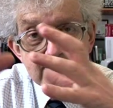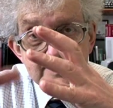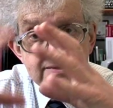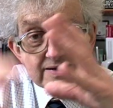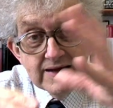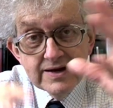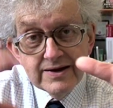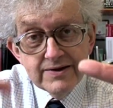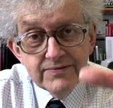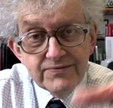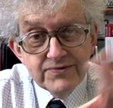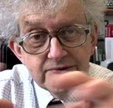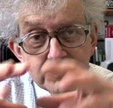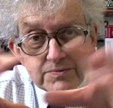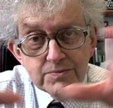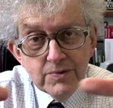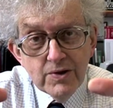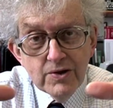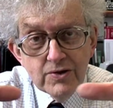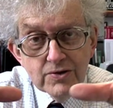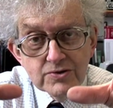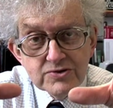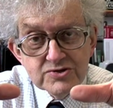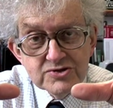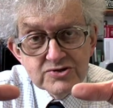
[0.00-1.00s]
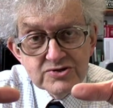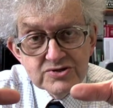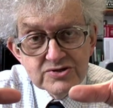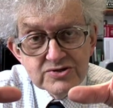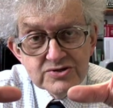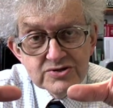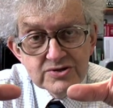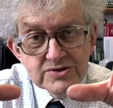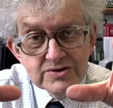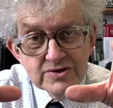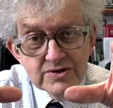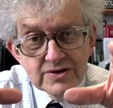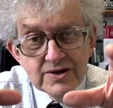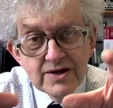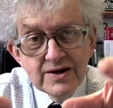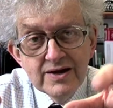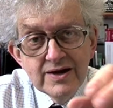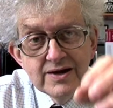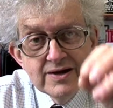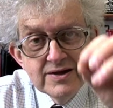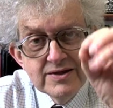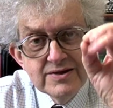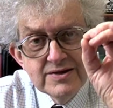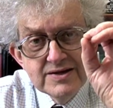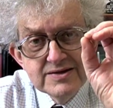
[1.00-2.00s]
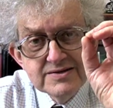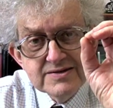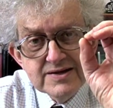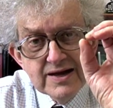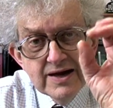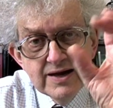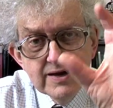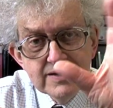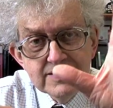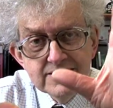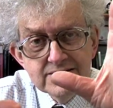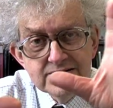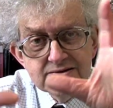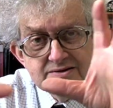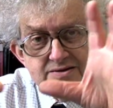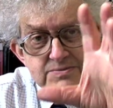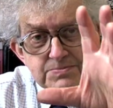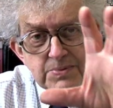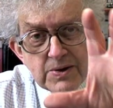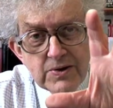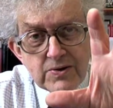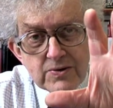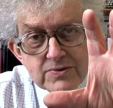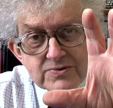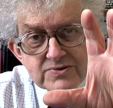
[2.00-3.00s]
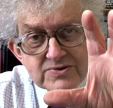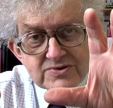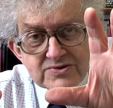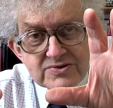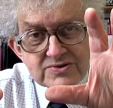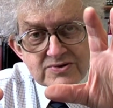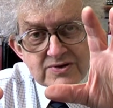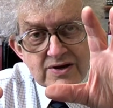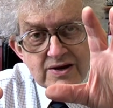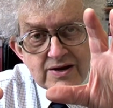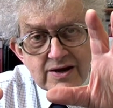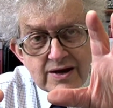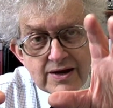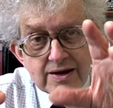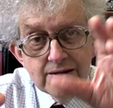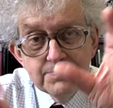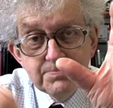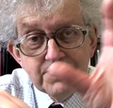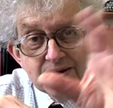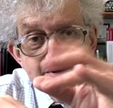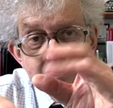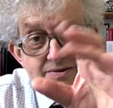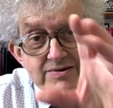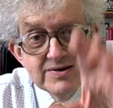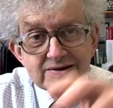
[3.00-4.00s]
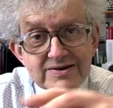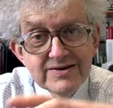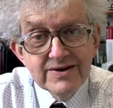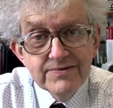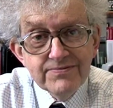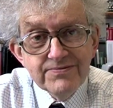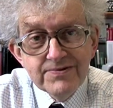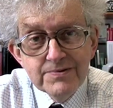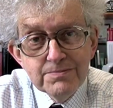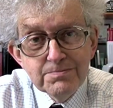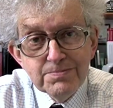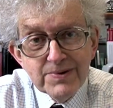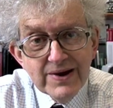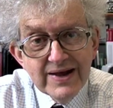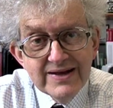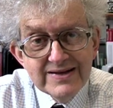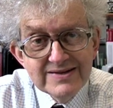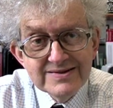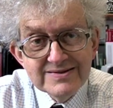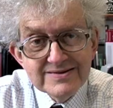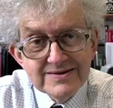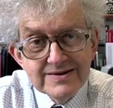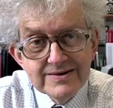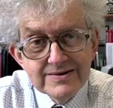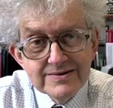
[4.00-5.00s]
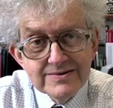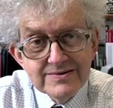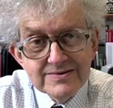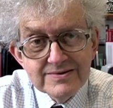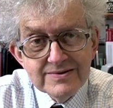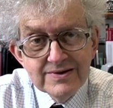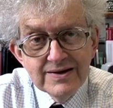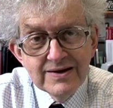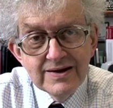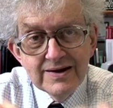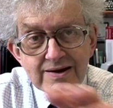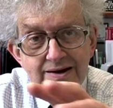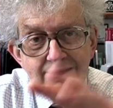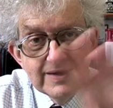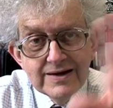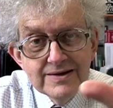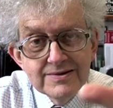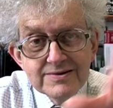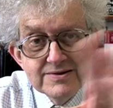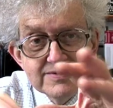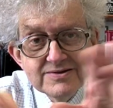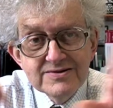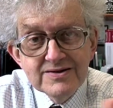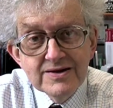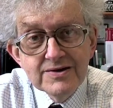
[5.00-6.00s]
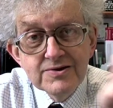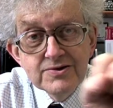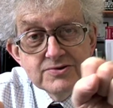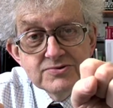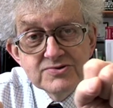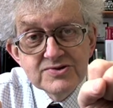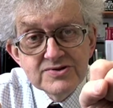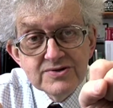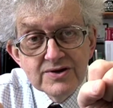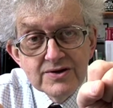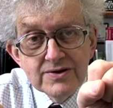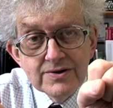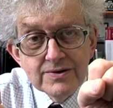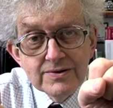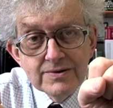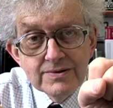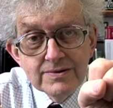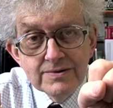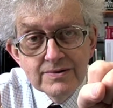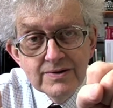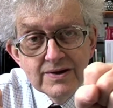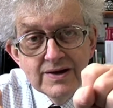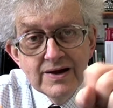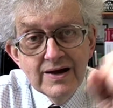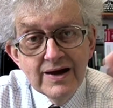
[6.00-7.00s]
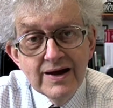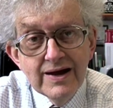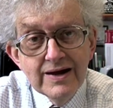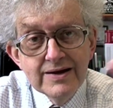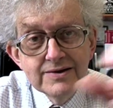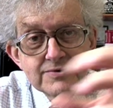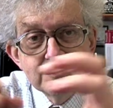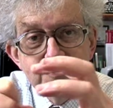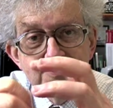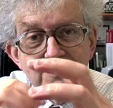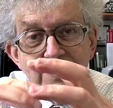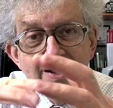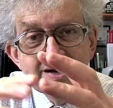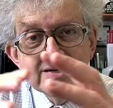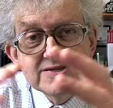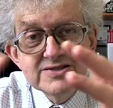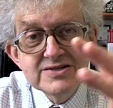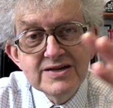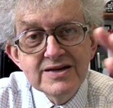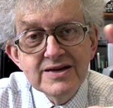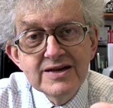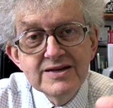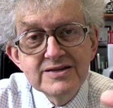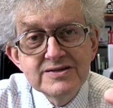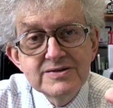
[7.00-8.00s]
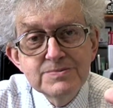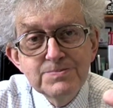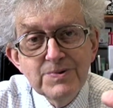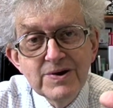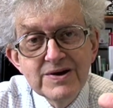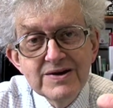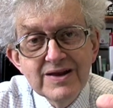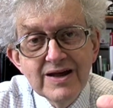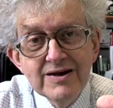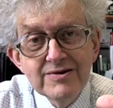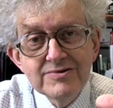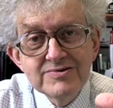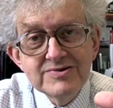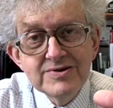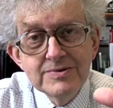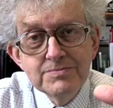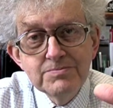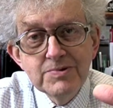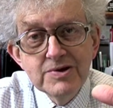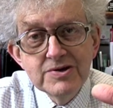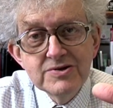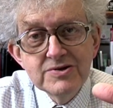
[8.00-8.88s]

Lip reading: that if you watch, these coloured spots appear in different places in the solution and gradually spread out and